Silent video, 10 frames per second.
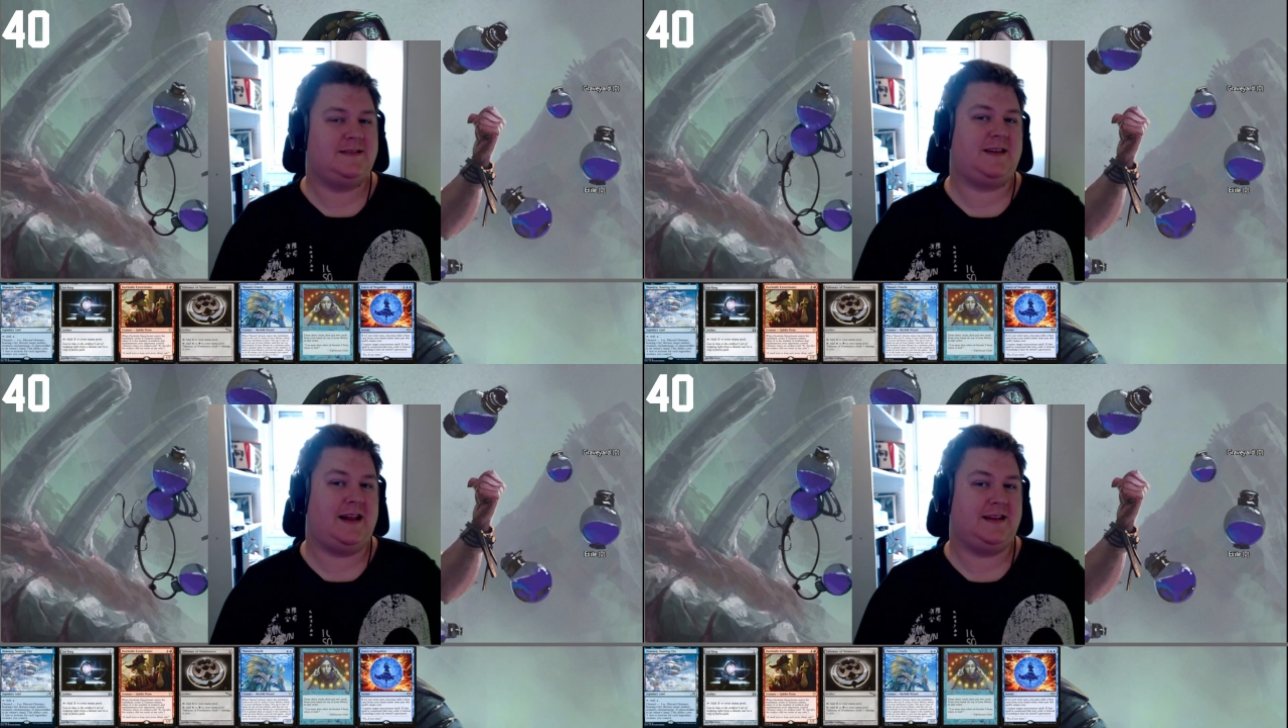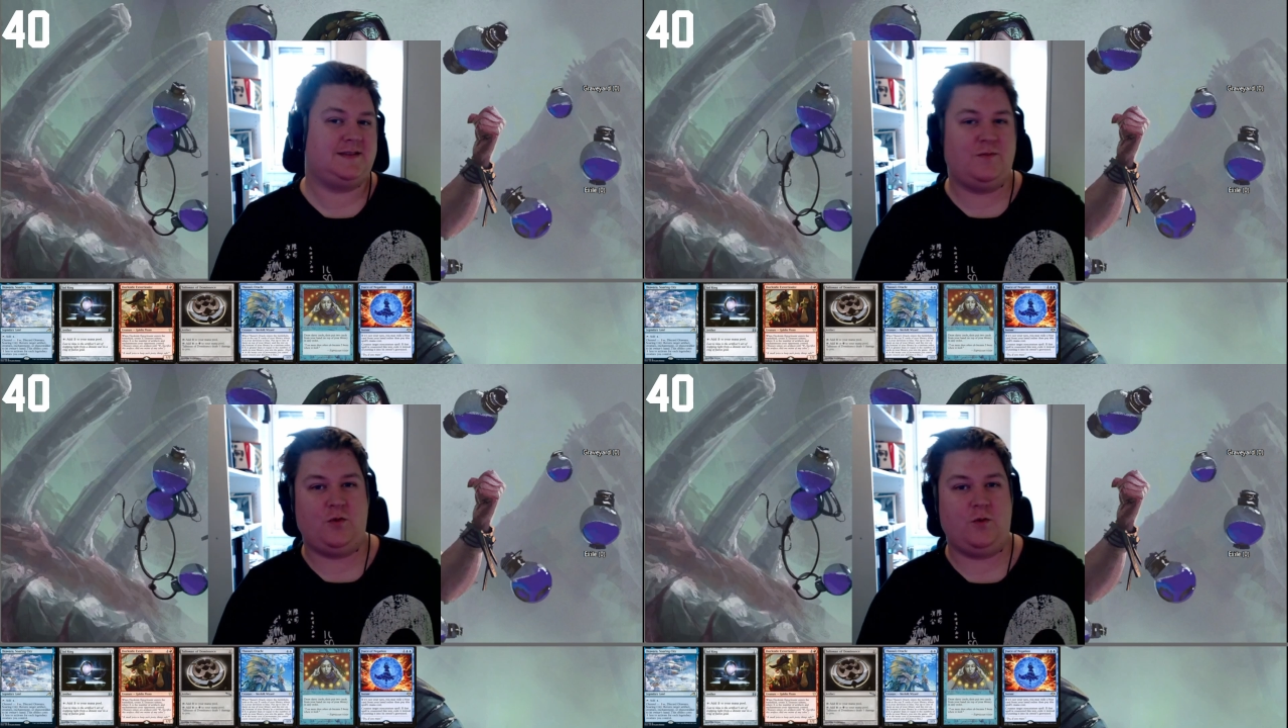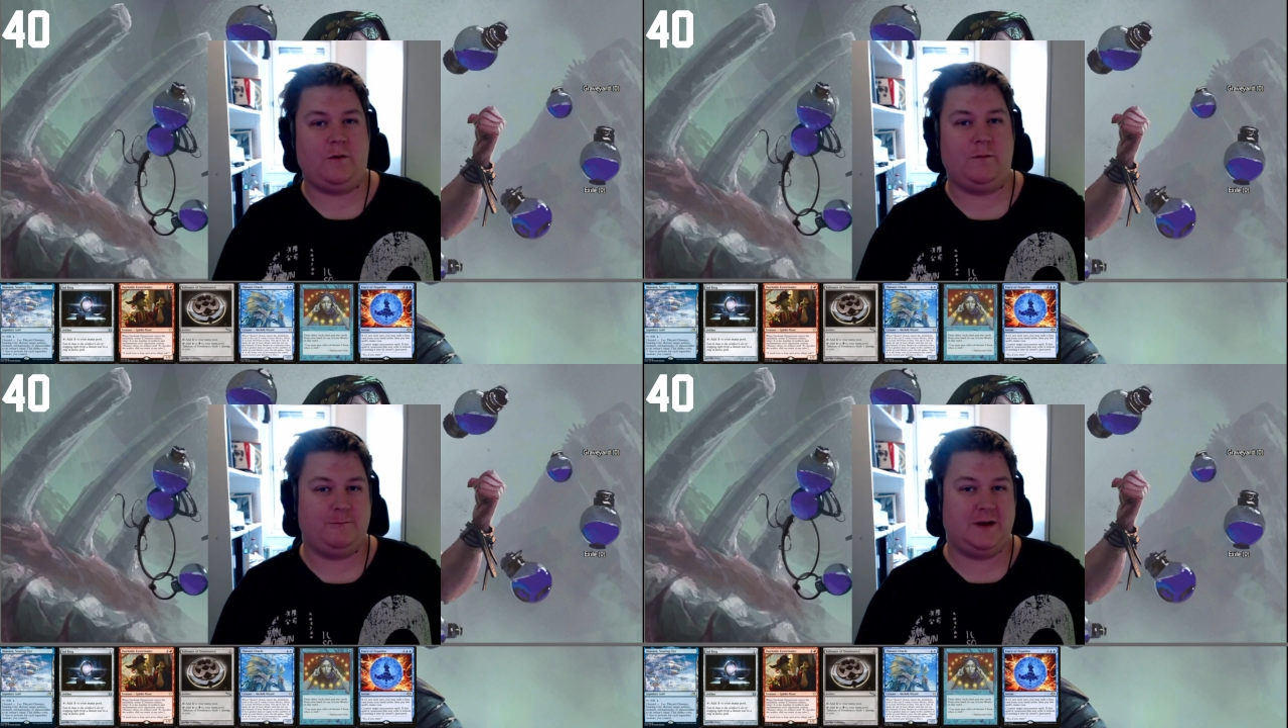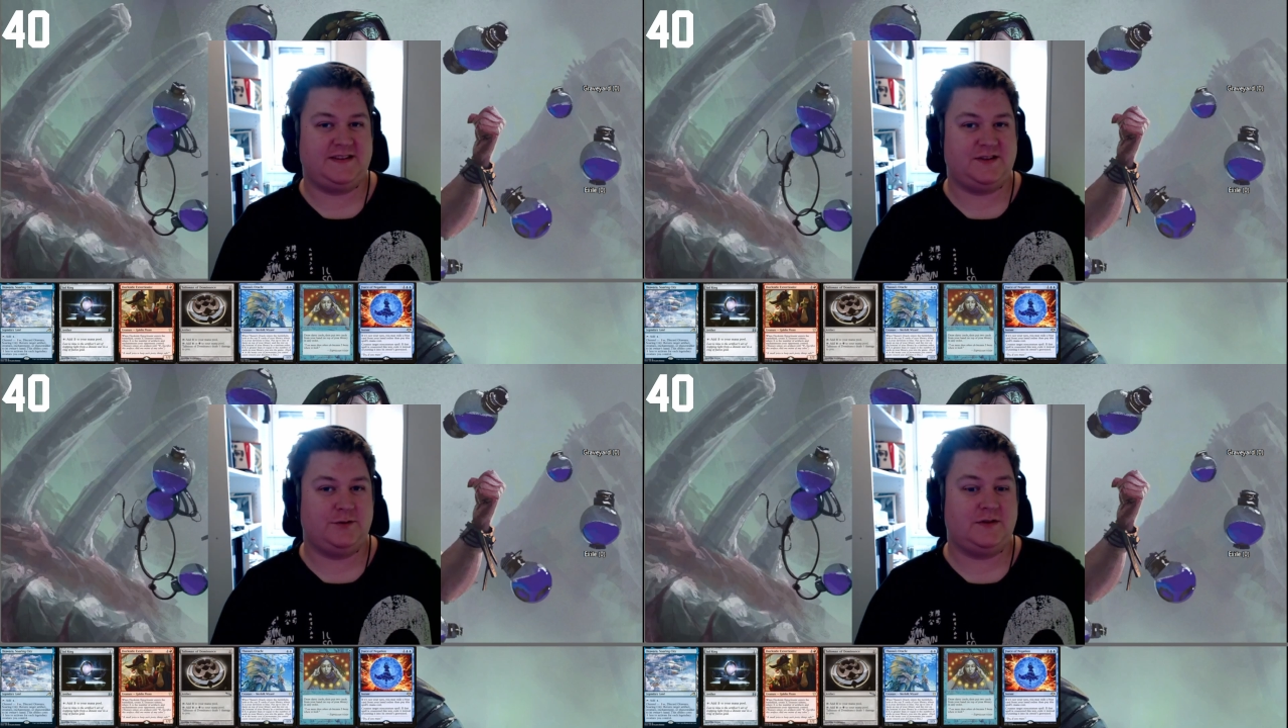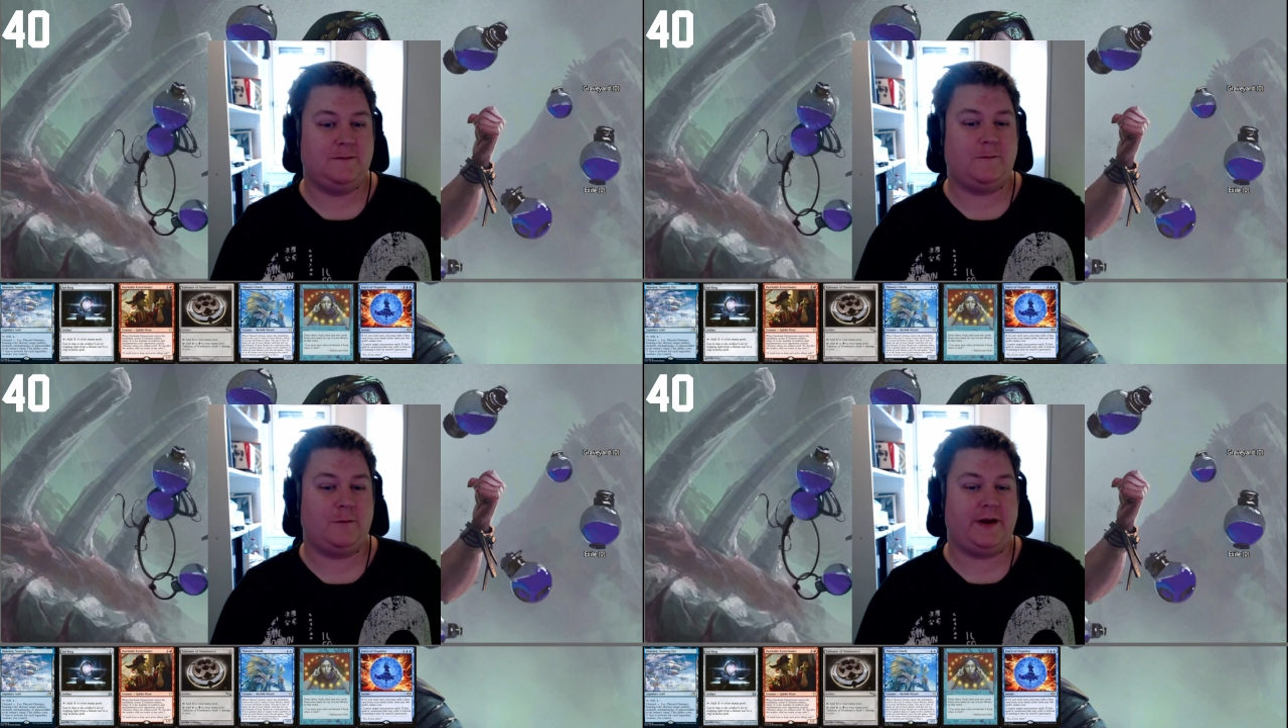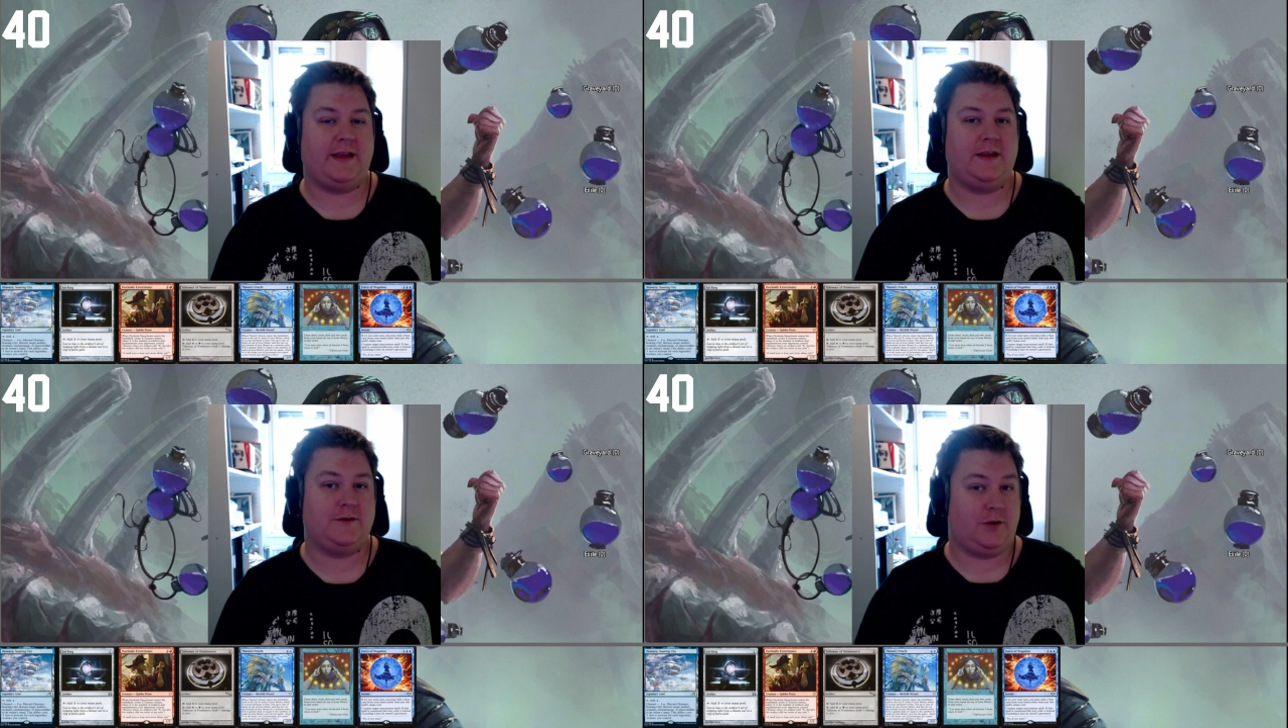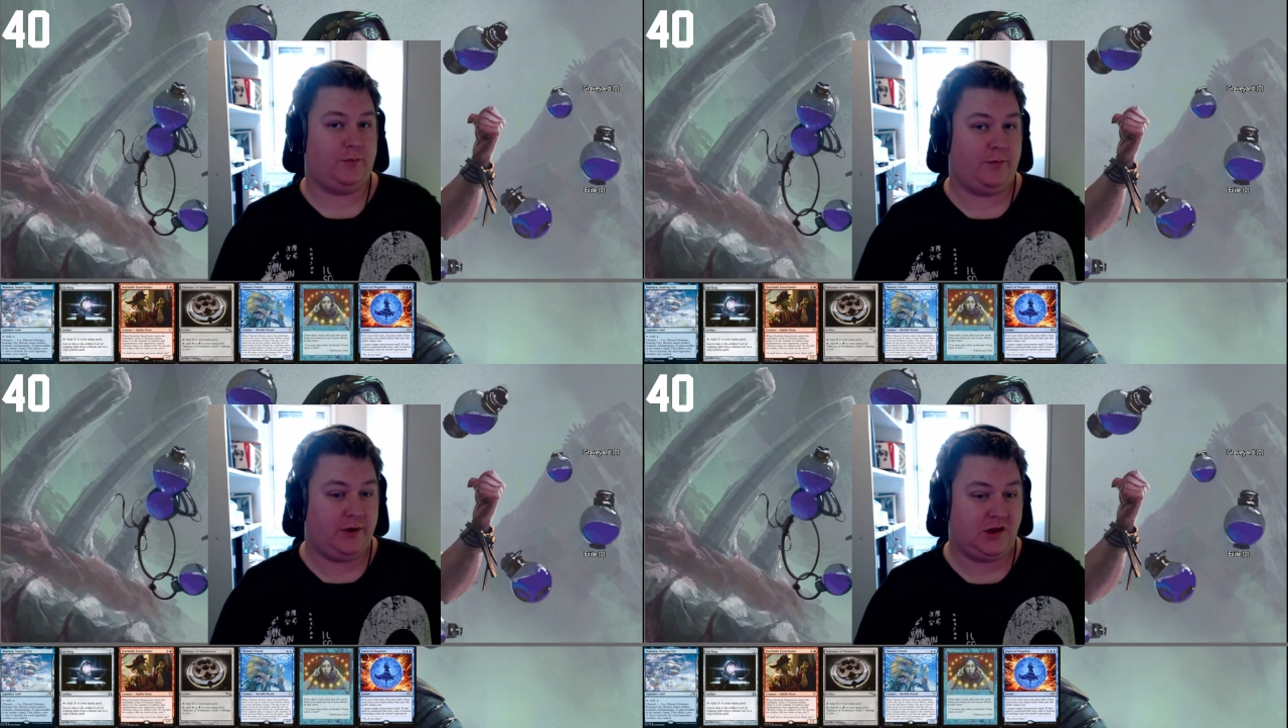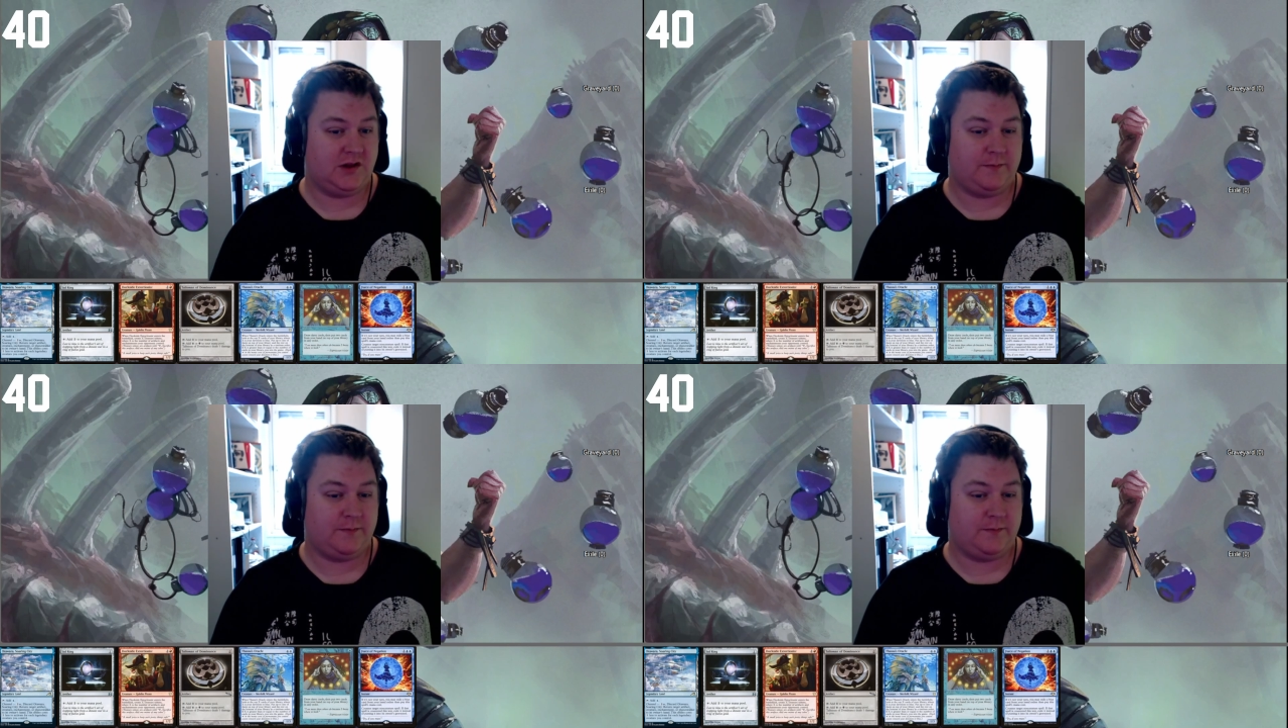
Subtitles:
hand is more well suited for a turbo build,